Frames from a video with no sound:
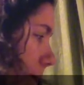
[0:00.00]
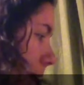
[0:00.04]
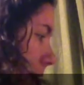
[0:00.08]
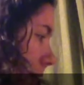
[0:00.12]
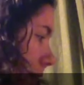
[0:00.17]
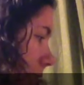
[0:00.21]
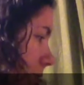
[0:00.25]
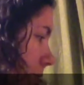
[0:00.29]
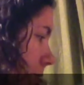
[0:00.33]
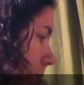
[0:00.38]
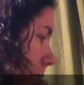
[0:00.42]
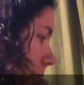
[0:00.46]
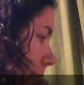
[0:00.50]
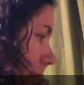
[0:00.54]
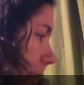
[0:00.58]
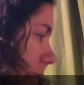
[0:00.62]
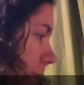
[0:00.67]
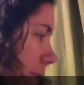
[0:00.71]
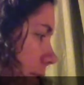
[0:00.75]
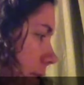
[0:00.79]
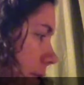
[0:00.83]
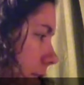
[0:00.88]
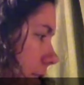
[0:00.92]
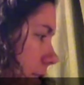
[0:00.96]
as you can
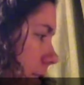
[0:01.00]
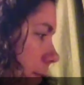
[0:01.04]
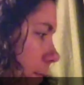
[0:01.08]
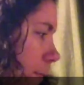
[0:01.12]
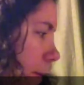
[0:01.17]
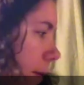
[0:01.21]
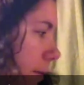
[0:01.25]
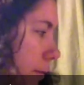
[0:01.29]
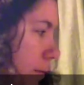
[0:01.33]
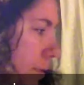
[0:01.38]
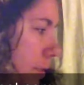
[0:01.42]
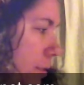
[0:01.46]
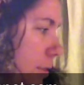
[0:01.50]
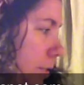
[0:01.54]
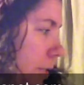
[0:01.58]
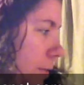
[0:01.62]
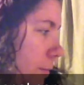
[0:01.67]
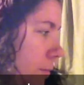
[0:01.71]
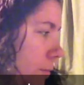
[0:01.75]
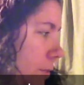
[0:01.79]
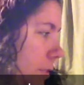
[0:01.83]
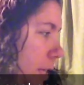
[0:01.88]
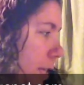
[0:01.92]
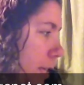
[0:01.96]
see, it's about the
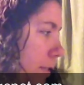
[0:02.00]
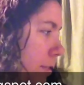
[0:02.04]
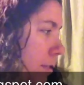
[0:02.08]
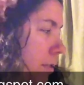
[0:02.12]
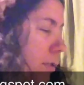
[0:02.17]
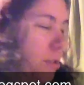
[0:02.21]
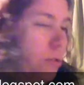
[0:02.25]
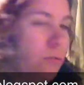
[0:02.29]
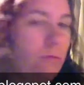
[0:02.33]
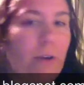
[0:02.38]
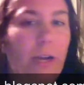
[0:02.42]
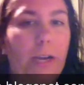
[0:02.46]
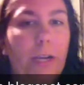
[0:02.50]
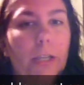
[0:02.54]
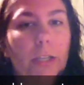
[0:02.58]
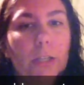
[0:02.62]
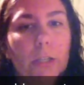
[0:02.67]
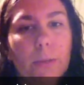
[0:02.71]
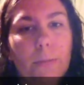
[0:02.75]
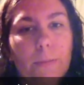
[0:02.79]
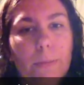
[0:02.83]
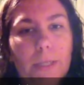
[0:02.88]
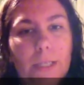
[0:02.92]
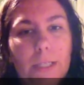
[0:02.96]
same size as a
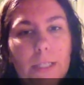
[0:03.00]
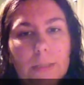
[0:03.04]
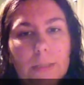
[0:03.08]
regular mini